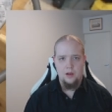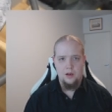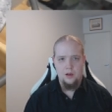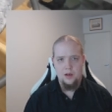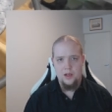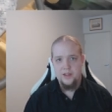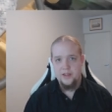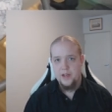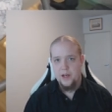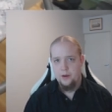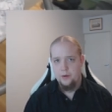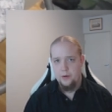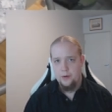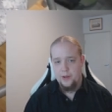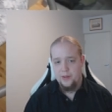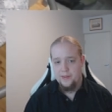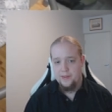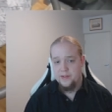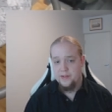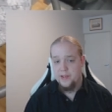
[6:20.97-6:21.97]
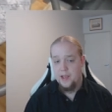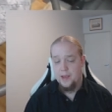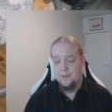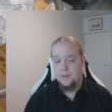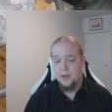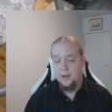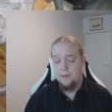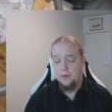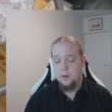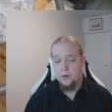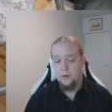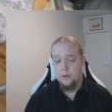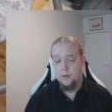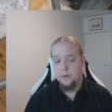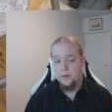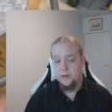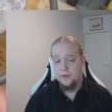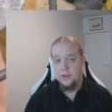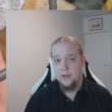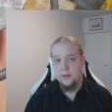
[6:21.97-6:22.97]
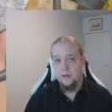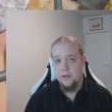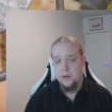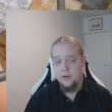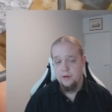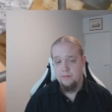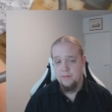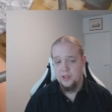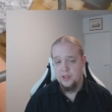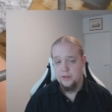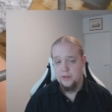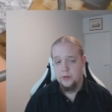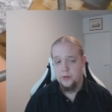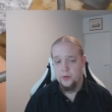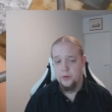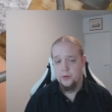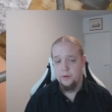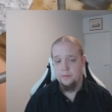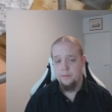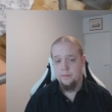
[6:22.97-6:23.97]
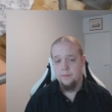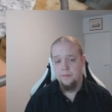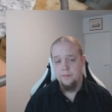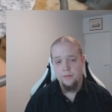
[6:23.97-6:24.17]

Let's now look at the same demo using the Meta 2.